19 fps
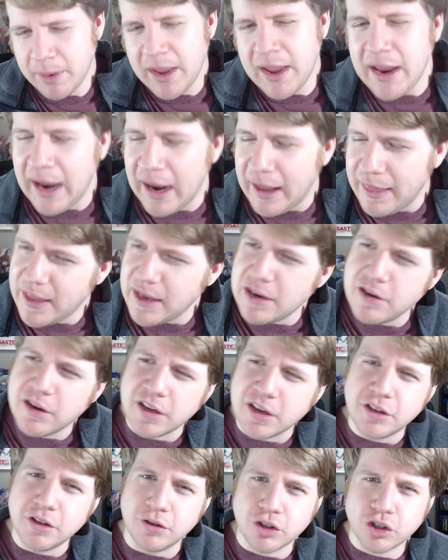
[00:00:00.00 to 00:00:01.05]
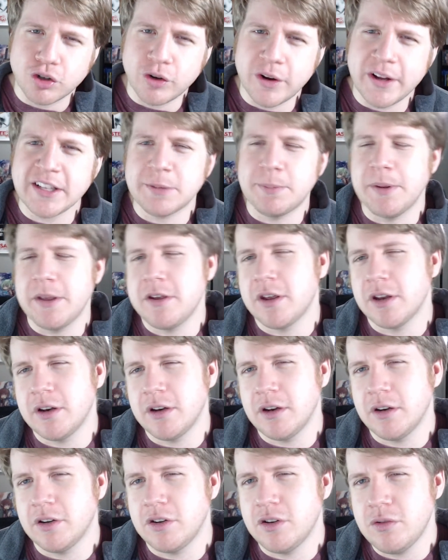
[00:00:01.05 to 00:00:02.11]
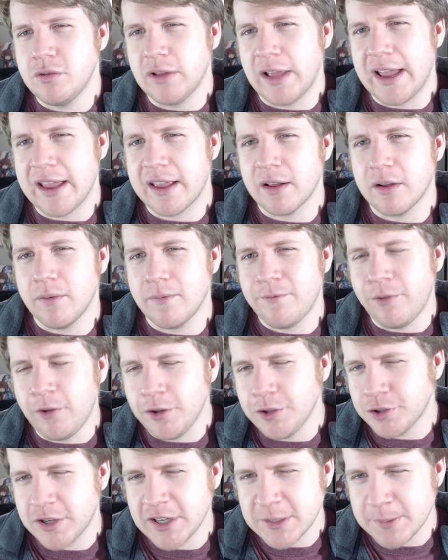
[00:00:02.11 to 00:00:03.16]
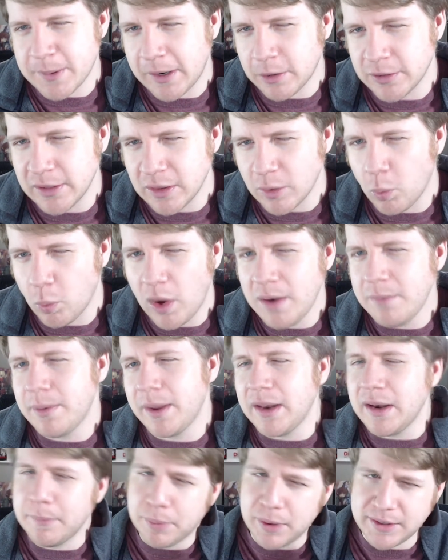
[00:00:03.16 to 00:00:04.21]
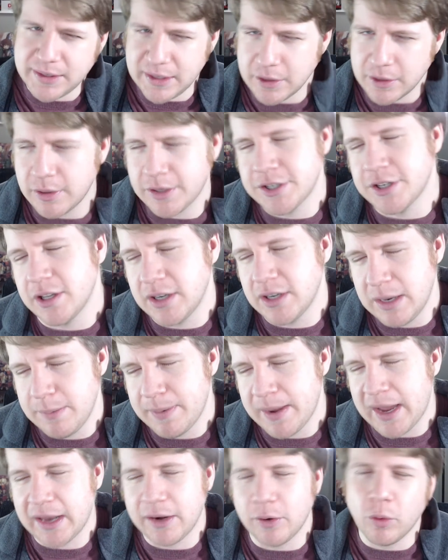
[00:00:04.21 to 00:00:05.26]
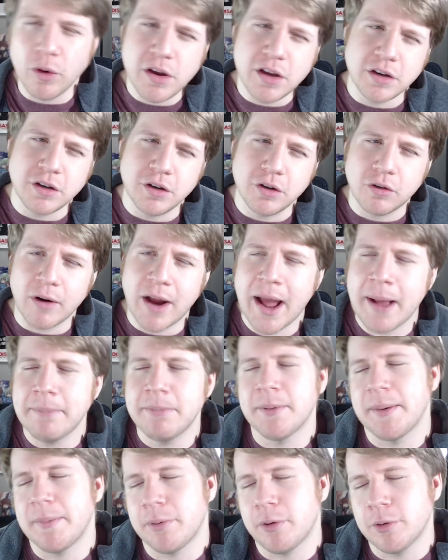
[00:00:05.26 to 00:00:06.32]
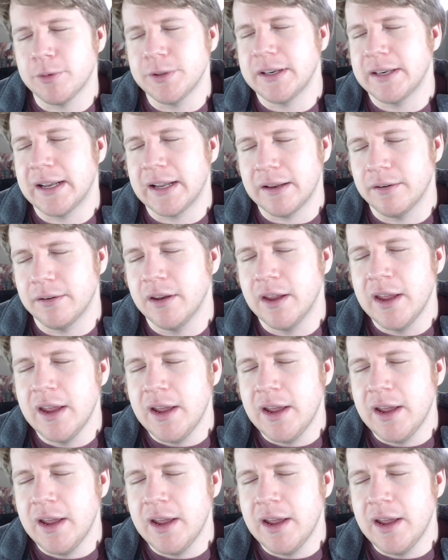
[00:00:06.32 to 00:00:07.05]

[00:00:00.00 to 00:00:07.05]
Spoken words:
And then you can do tricks, but you can do like full tricks by holding the one button and pressing a direction on the D-pad, or you can do grabs by holding down